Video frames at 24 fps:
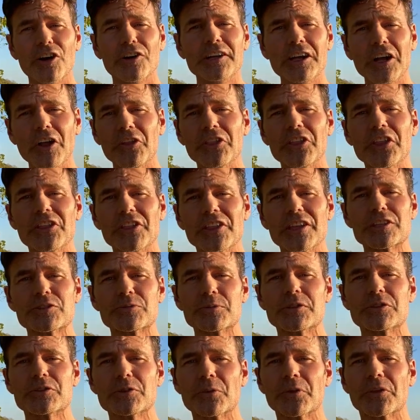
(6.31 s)
unhealthy
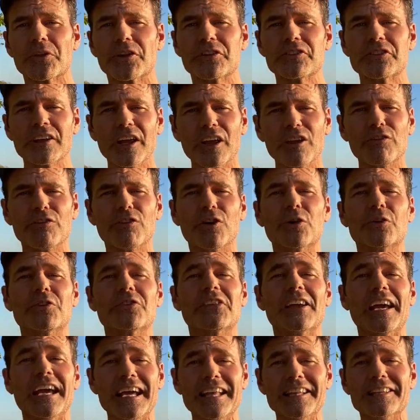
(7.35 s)
things we do with our cell
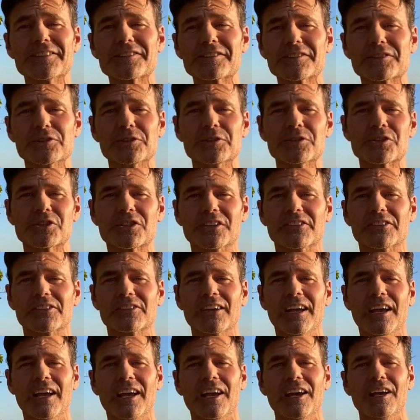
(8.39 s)
phones and the solutions.